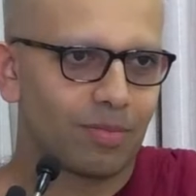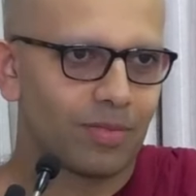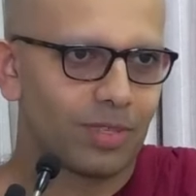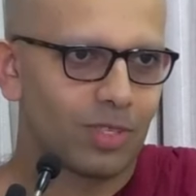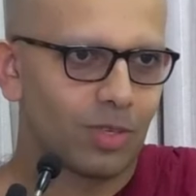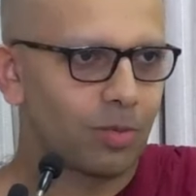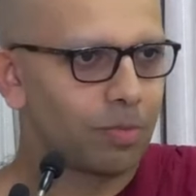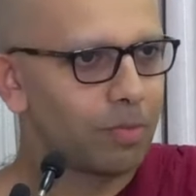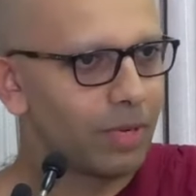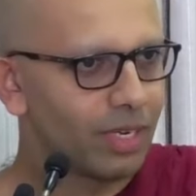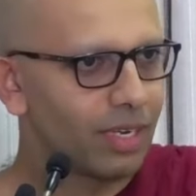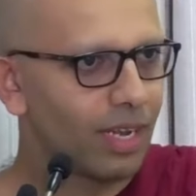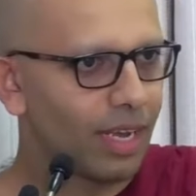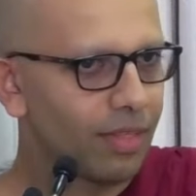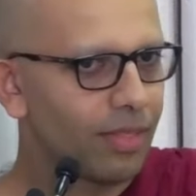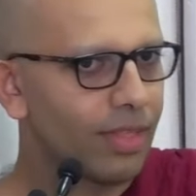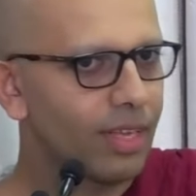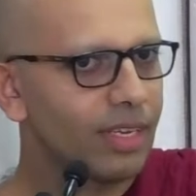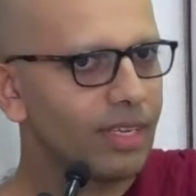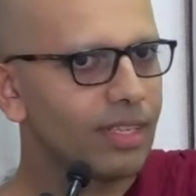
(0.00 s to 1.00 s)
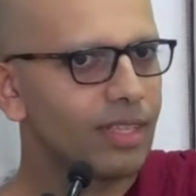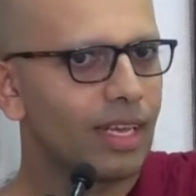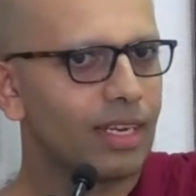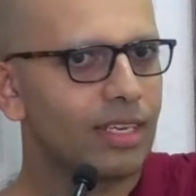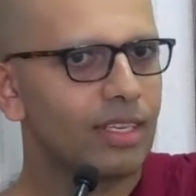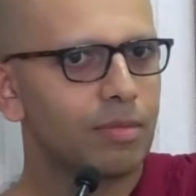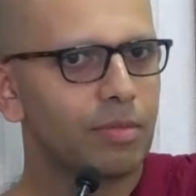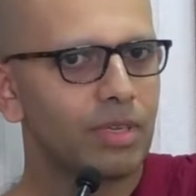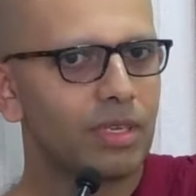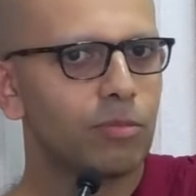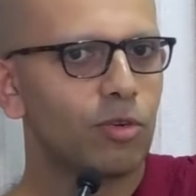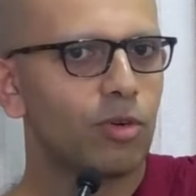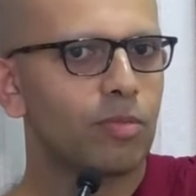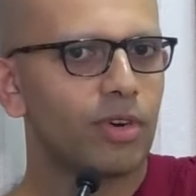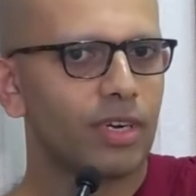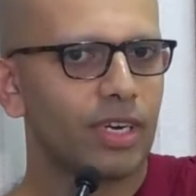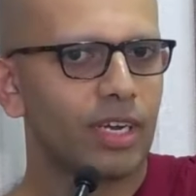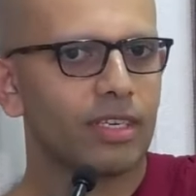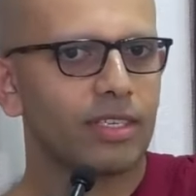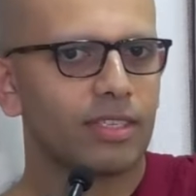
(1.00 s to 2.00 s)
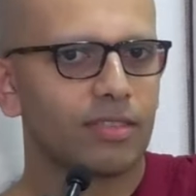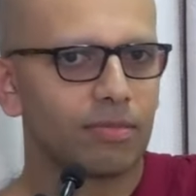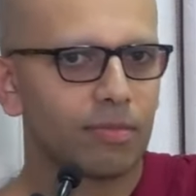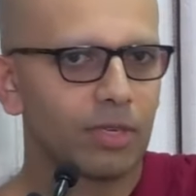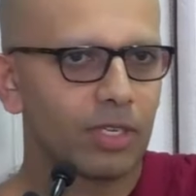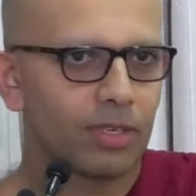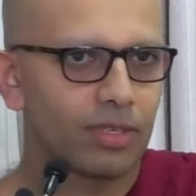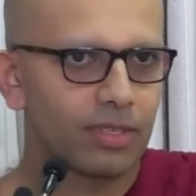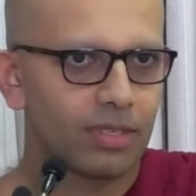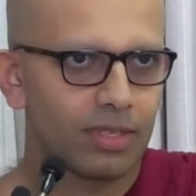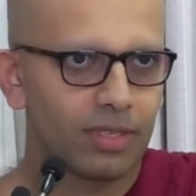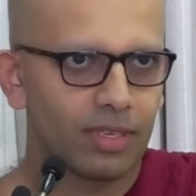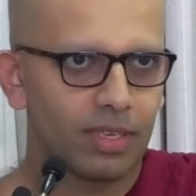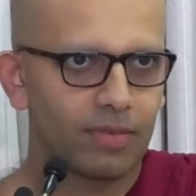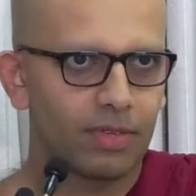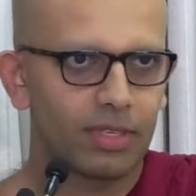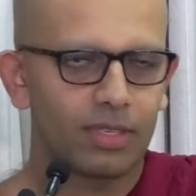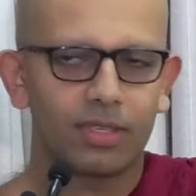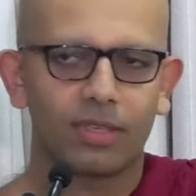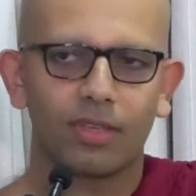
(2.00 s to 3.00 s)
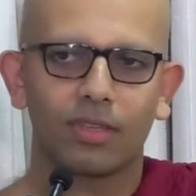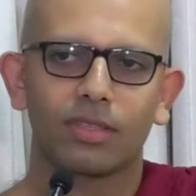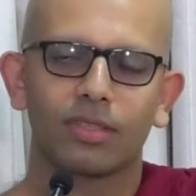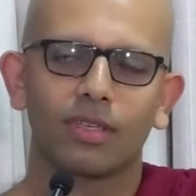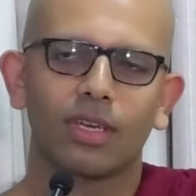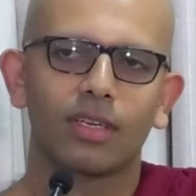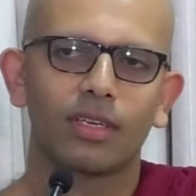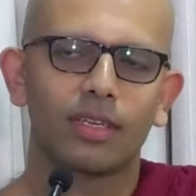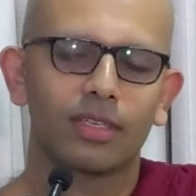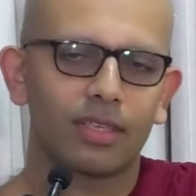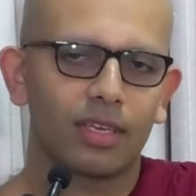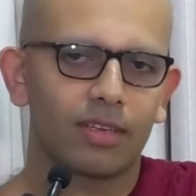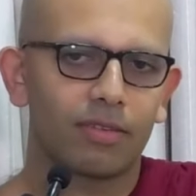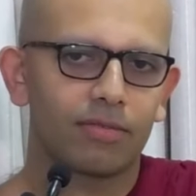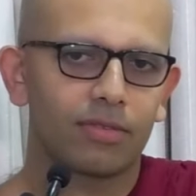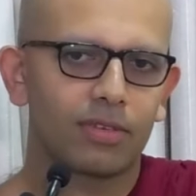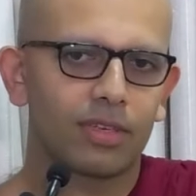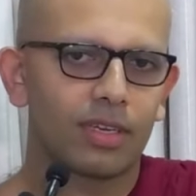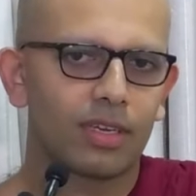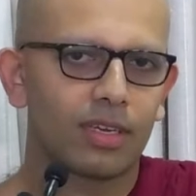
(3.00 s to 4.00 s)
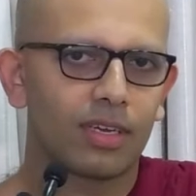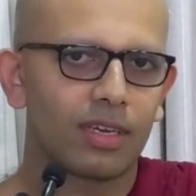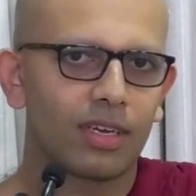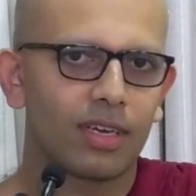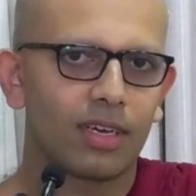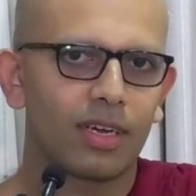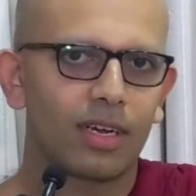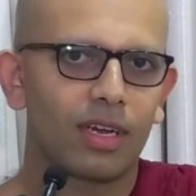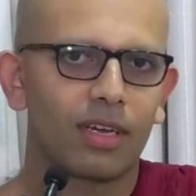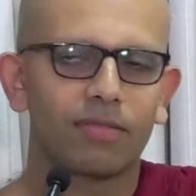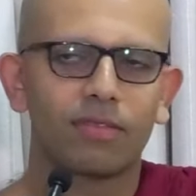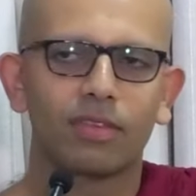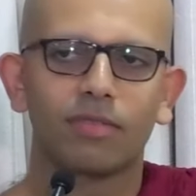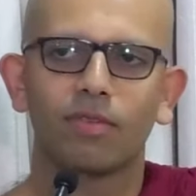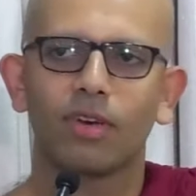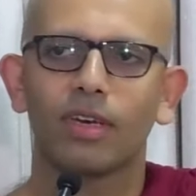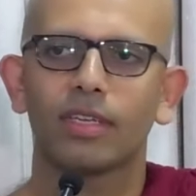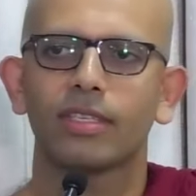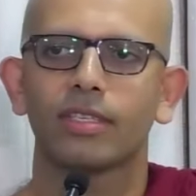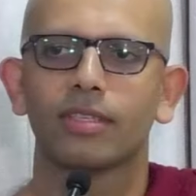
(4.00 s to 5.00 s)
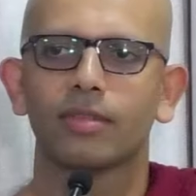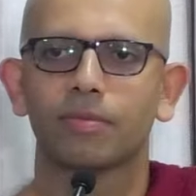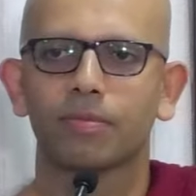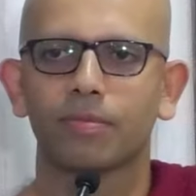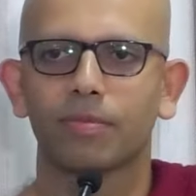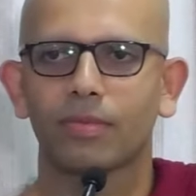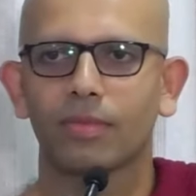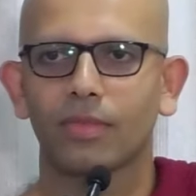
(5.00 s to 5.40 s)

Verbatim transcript: So, but I think that will be more productive because even on Sundays, I've I've invited